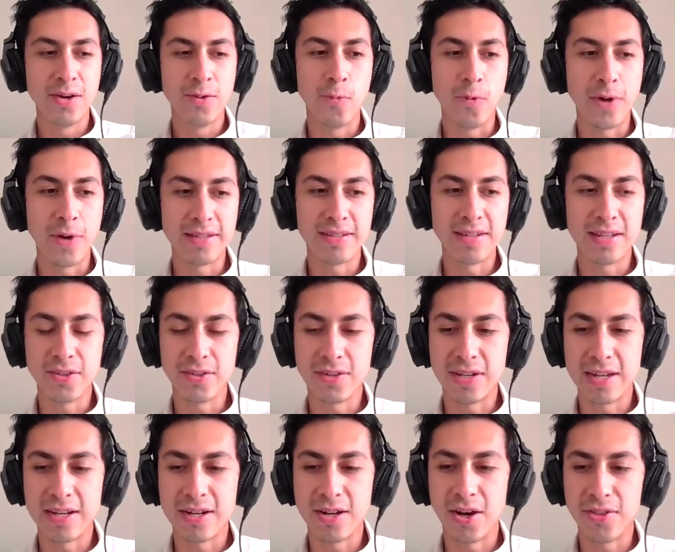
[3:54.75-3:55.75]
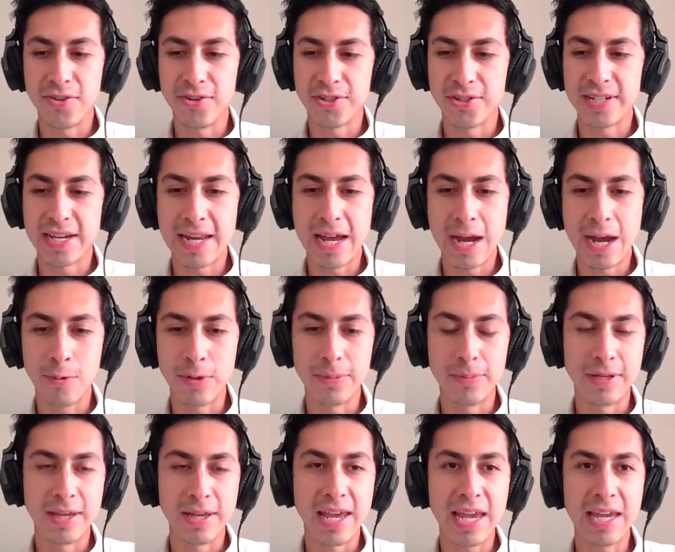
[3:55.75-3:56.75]
ways that you can understand how we
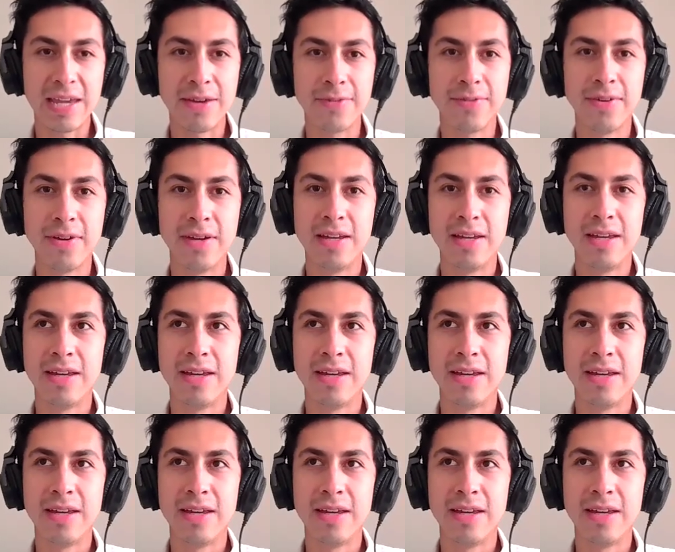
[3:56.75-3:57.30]
behave